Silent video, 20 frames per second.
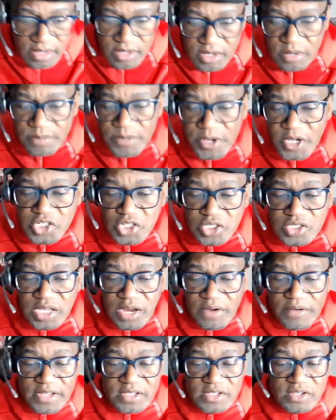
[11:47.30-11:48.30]
commercial
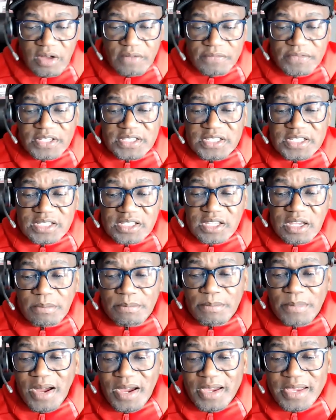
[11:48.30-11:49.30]
director of the City
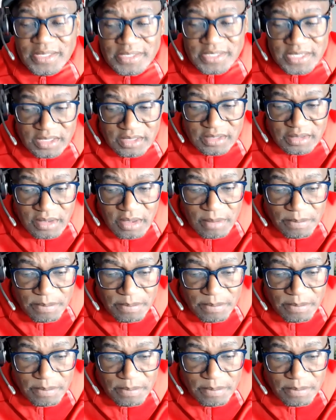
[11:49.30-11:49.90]
marketing.